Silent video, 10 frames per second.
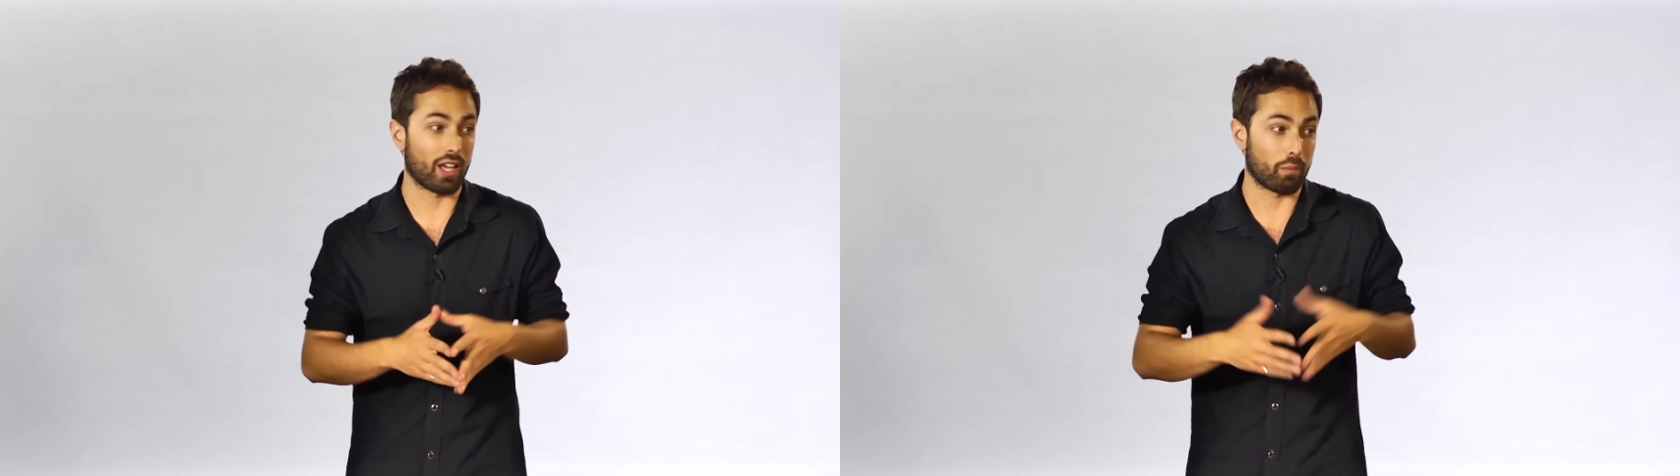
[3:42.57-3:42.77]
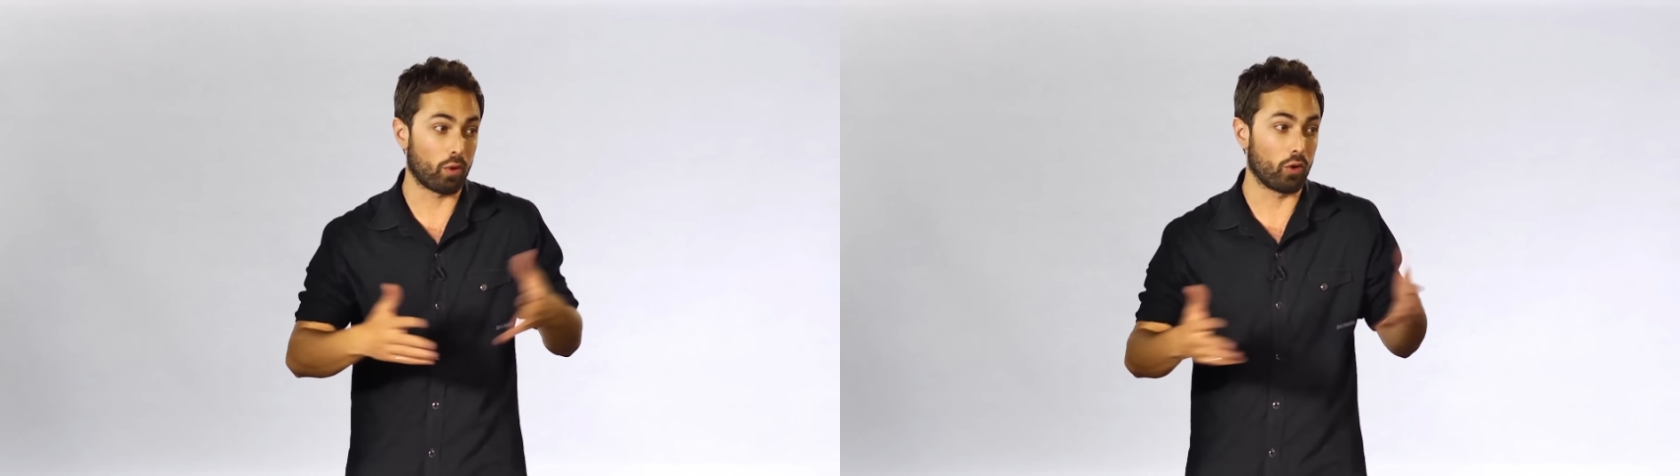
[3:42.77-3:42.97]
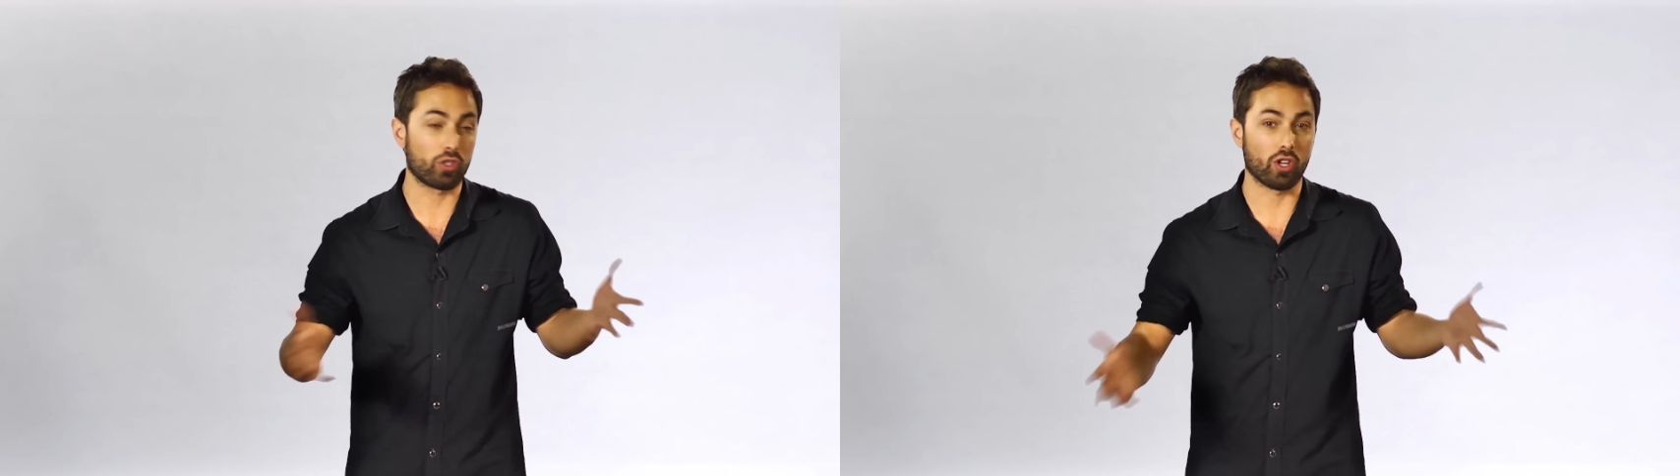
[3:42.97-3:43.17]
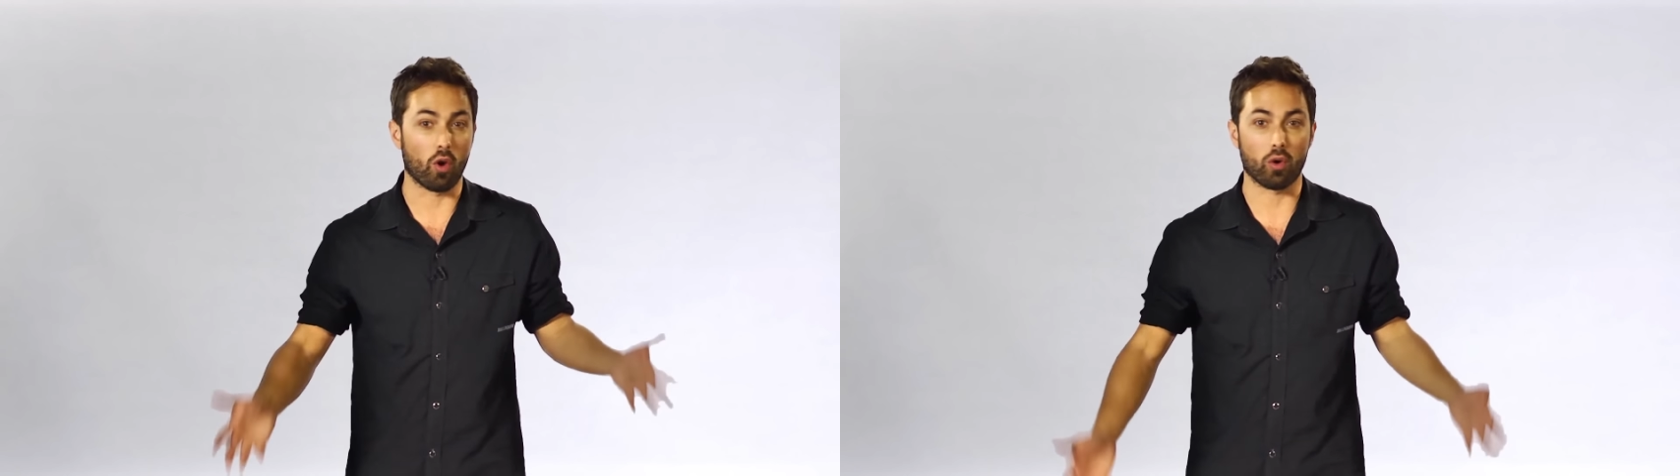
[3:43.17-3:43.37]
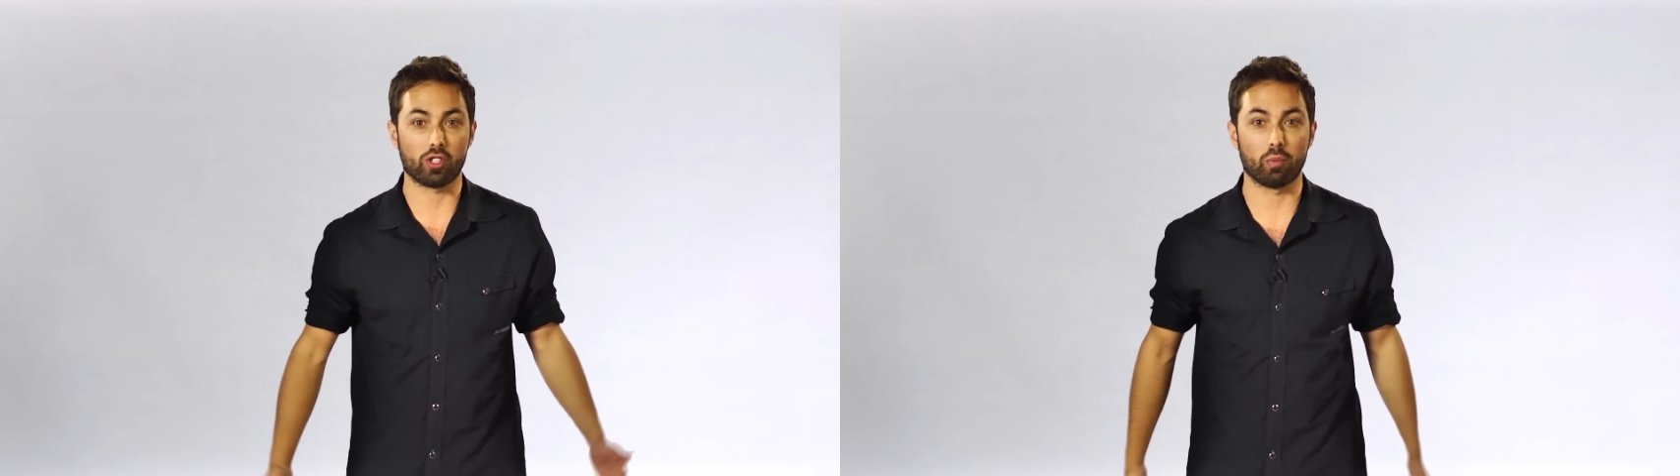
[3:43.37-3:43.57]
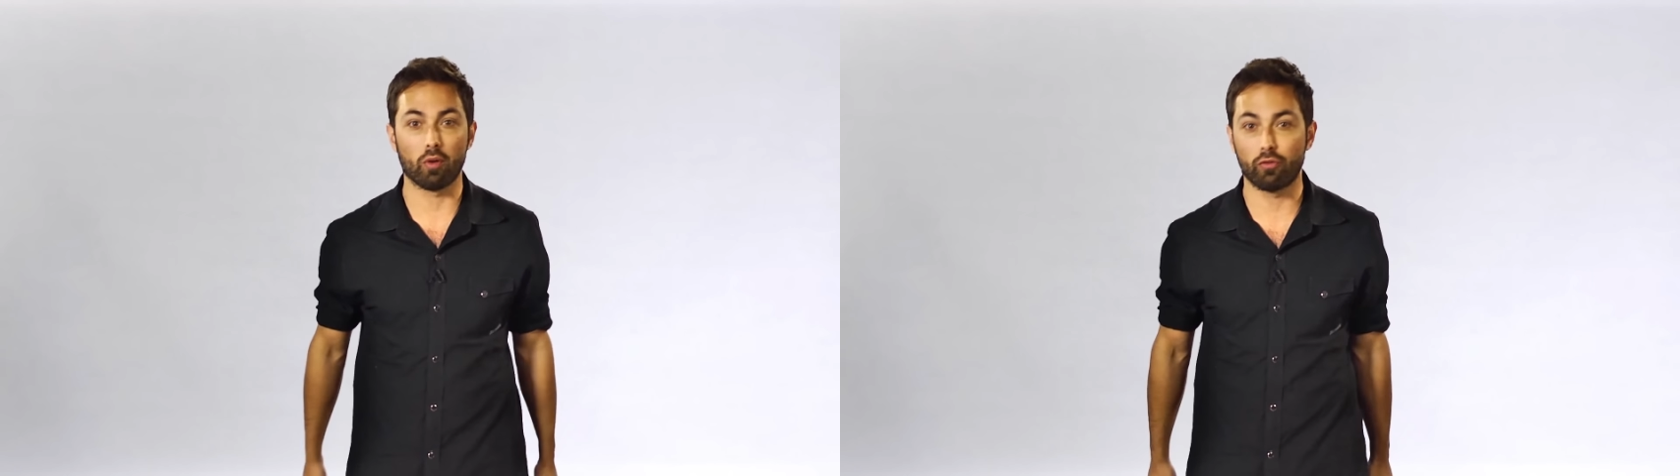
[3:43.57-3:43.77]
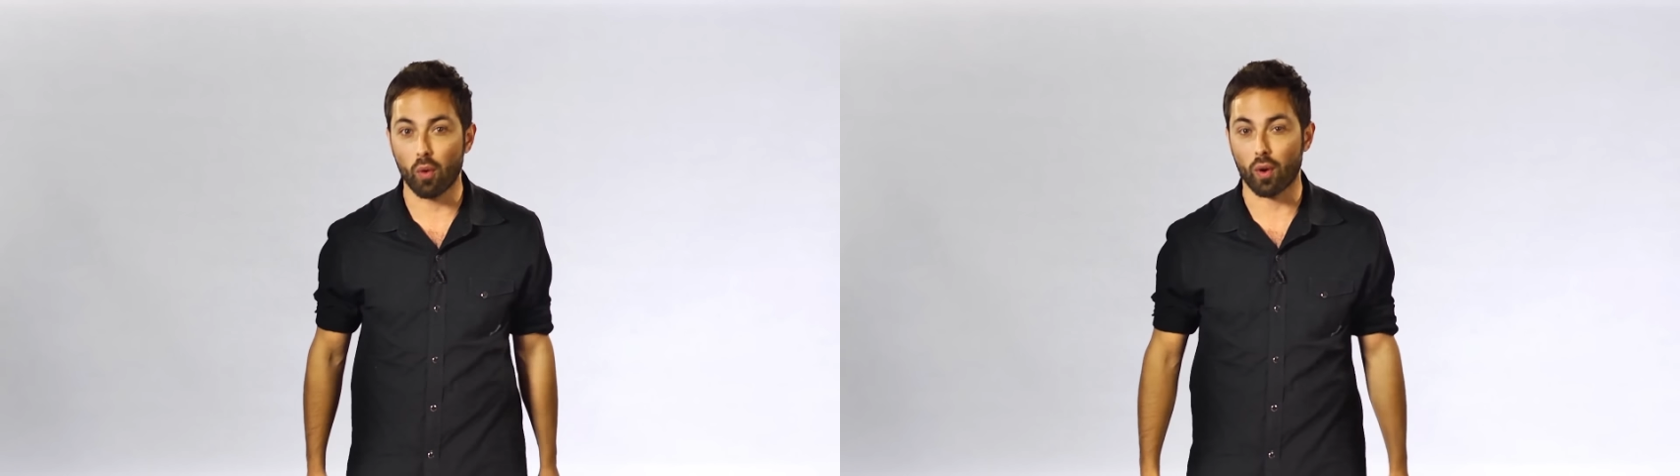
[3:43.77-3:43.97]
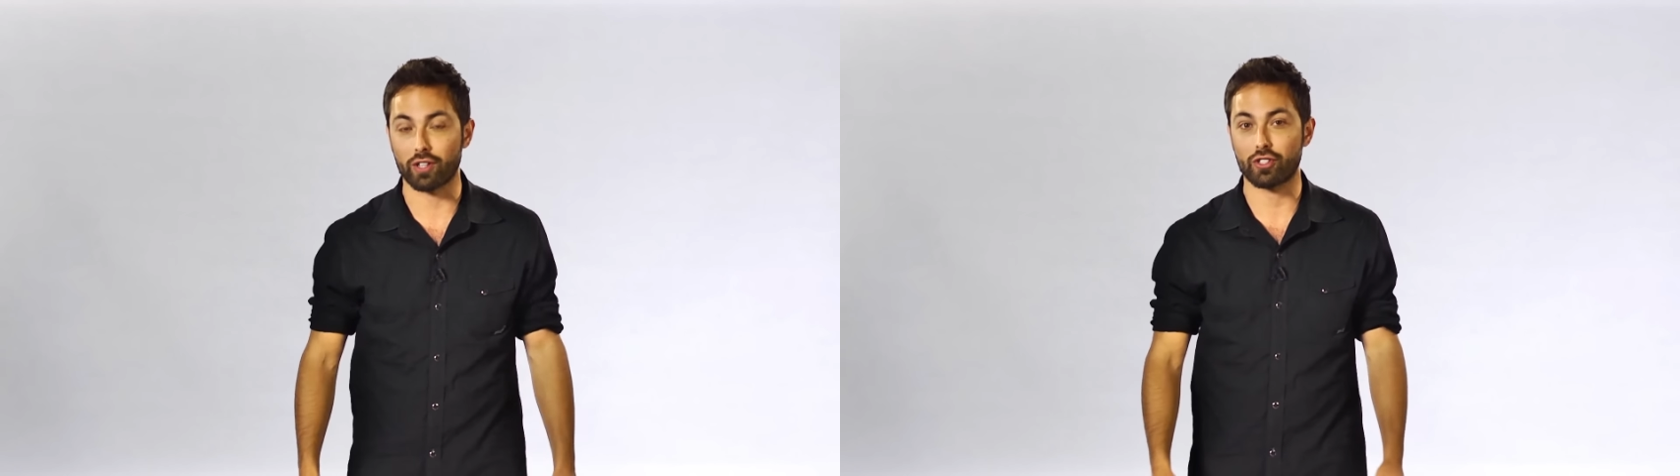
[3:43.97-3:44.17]
that produce a noticeable
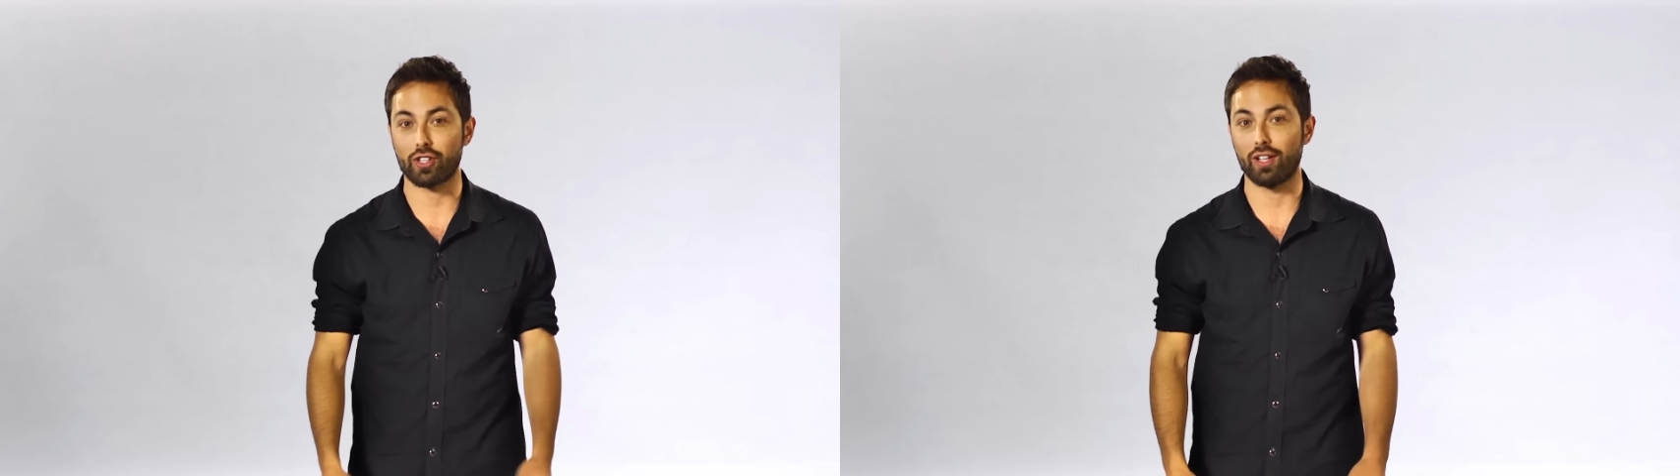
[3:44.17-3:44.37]
force.